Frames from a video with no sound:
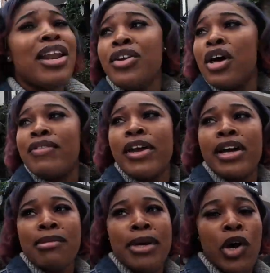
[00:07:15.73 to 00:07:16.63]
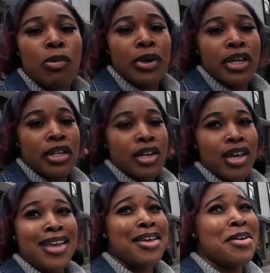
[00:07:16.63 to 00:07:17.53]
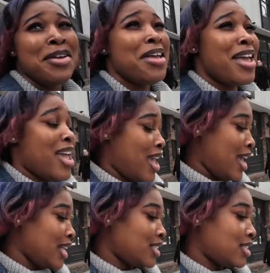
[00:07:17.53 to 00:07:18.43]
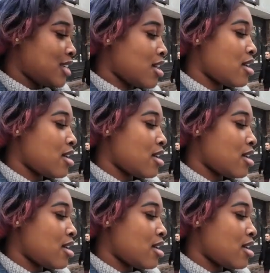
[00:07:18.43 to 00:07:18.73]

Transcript: don't know if they're gonna be open. It's